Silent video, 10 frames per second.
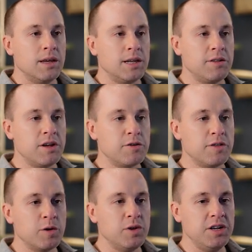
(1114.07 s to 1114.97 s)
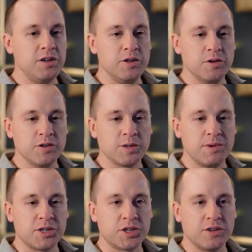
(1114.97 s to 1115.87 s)
Now the other thing we need to do is
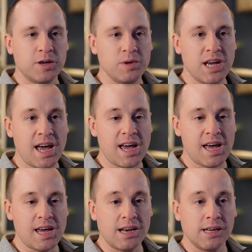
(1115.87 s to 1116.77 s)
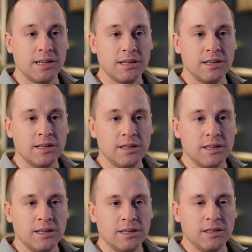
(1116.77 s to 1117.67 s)
make sure that we add,
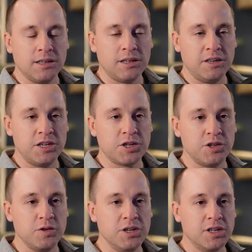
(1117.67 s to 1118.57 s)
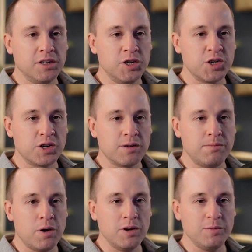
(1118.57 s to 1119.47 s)
in addition to the collision
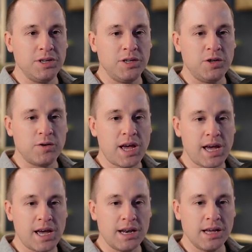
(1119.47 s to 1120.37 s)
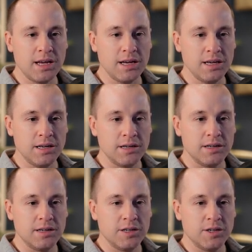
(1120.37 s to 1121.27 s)
component, we need to add a
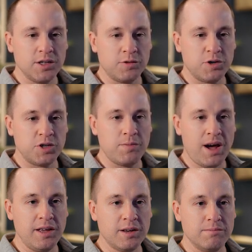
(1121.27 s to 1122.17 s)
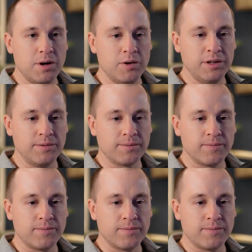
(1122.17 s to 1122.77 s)
rigid body component.